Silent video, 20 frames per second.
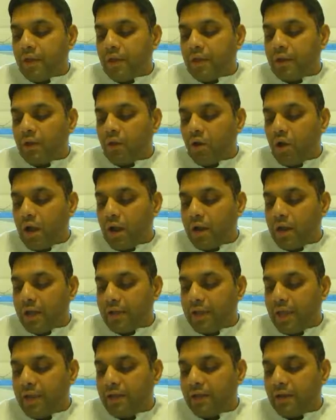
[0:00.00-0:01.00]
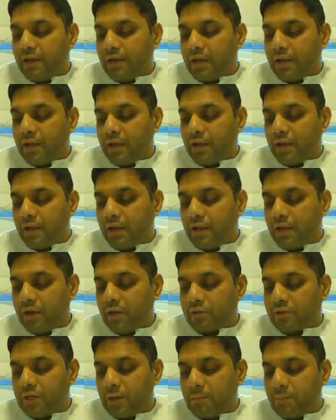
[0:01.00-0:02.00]
And again,
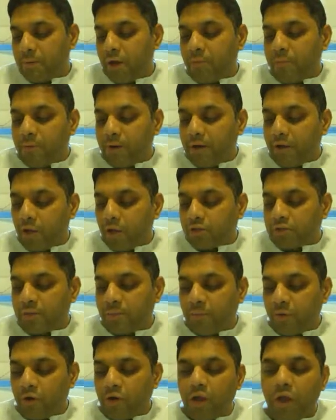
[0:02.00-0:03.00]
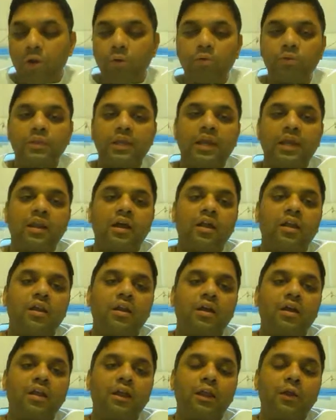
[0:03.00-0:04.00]
Srila Prabhupada talks about how there
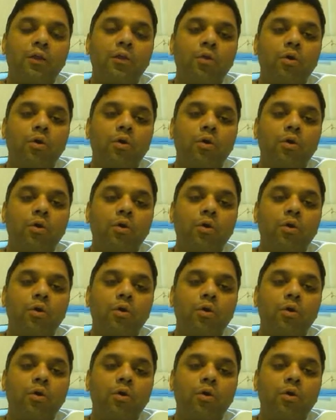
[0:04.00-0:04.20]
are,